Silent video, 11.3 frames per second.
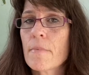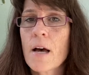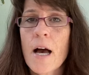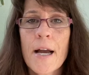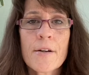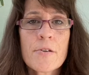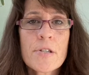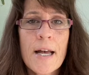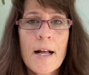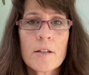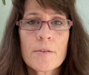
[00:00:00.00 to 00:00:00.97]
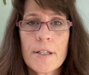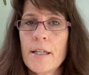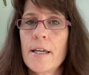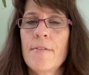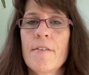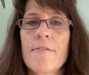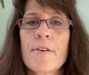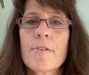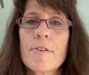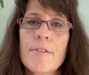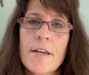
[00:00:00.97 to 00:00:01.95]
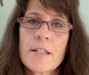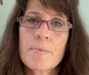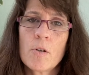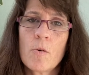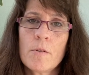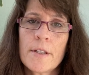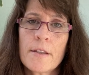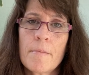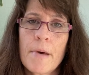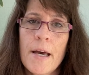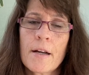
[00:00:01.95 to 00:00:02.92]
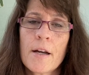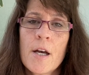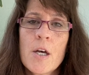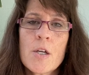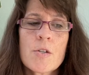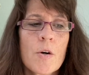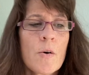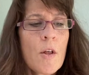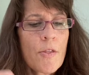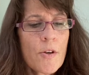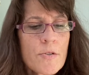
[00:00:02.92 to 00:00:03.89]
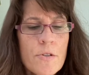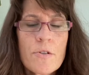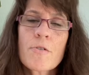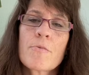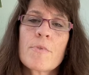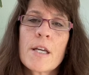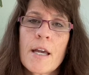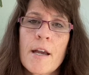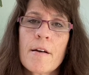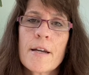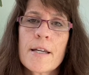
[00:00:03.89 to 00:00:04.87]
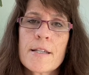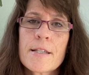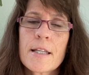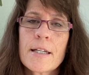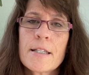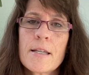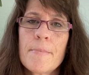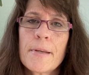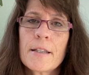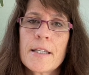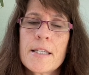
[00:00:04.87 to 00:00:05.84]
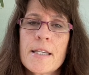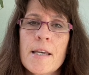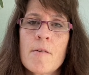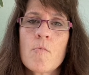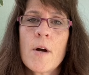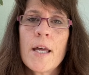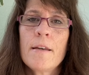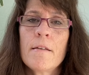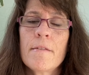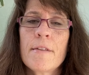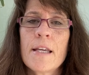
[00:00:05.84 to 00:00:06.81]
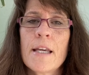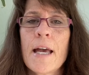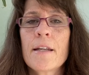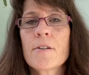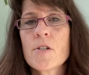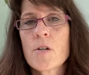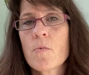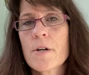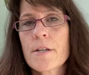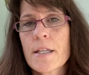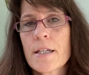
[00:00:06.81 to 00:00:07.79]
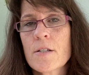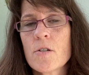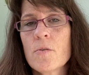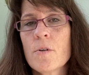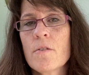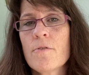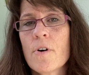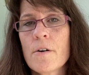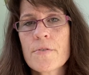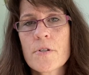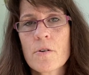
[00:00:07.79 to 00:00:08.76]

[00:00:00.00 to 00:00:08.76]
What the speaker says: higher salary and they feel that that's been holding them back. So those are the three areas that I typically see when the energy work that I do involves